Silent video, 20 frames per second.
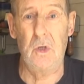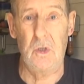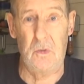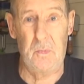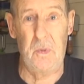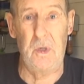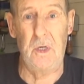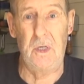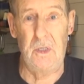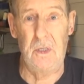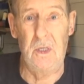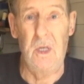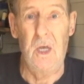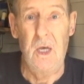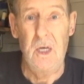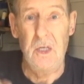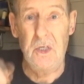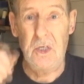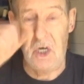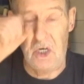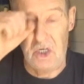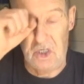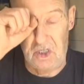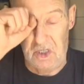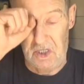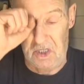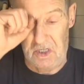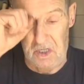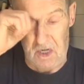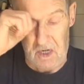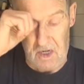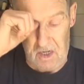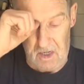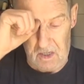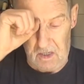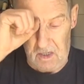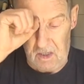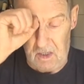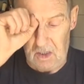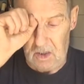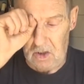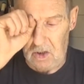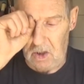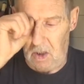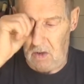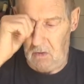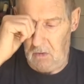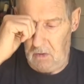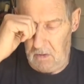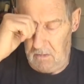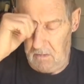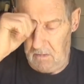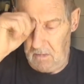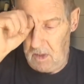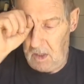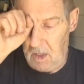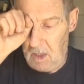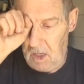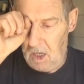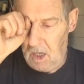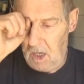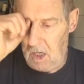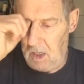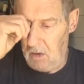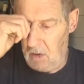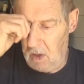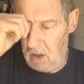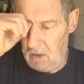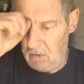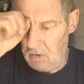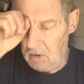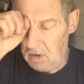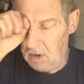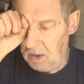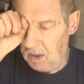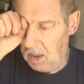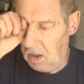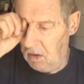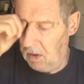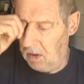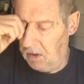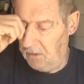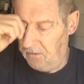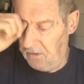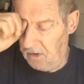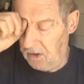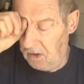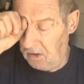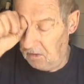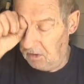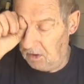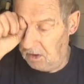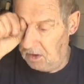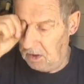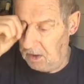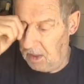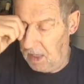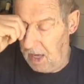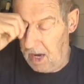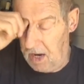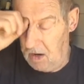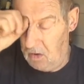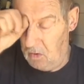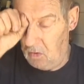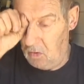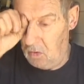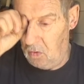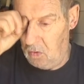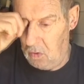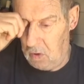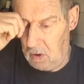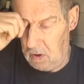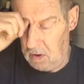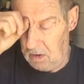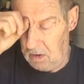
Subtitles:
it's been tested. So anyway, I'm not going to go any further into that. Oh,